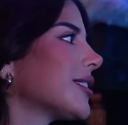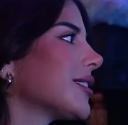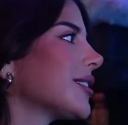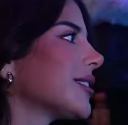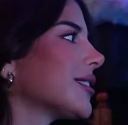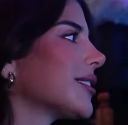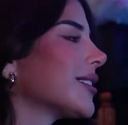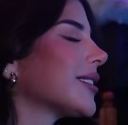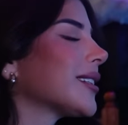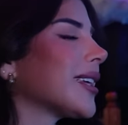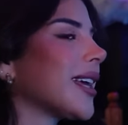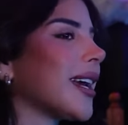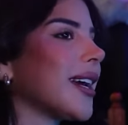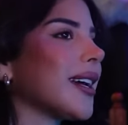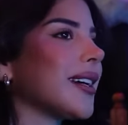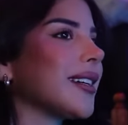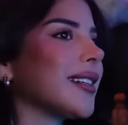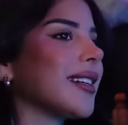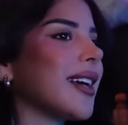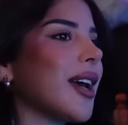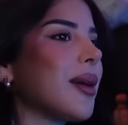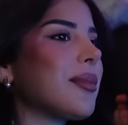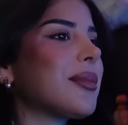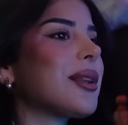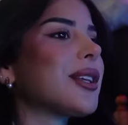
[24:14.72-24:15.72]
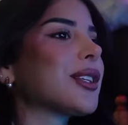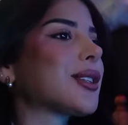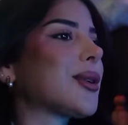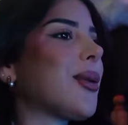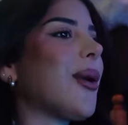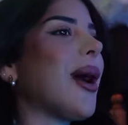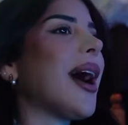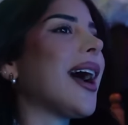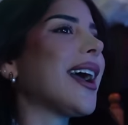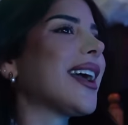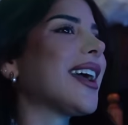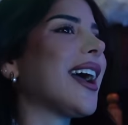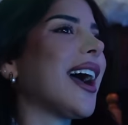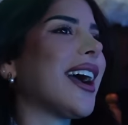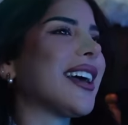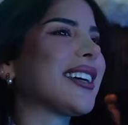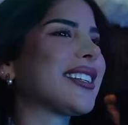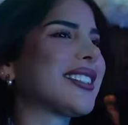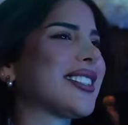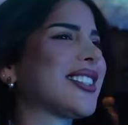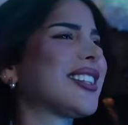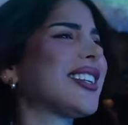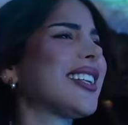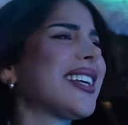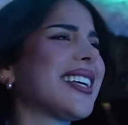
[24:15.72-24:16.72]
I mean, it's quite
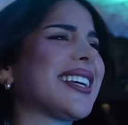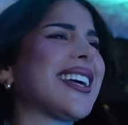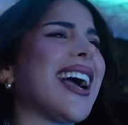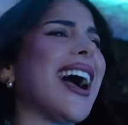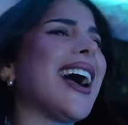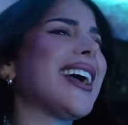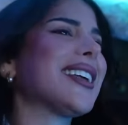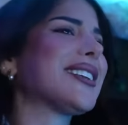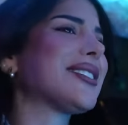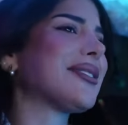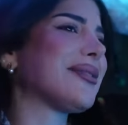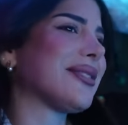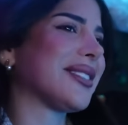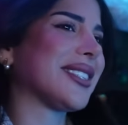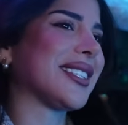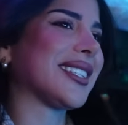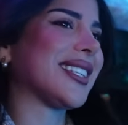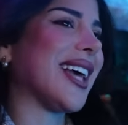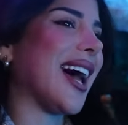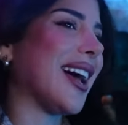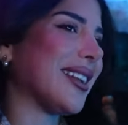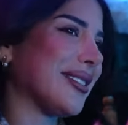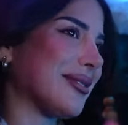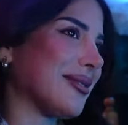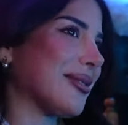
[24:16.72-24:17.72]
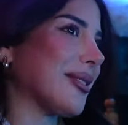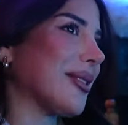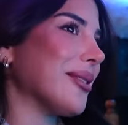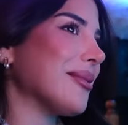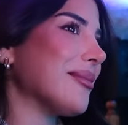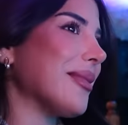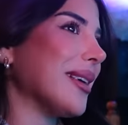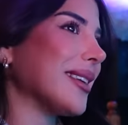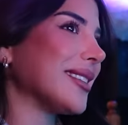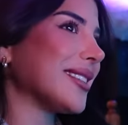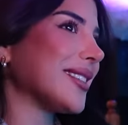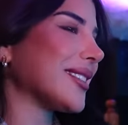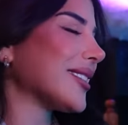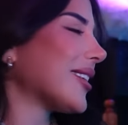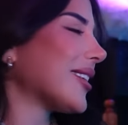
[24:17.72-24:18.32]
actually kind of a sad romance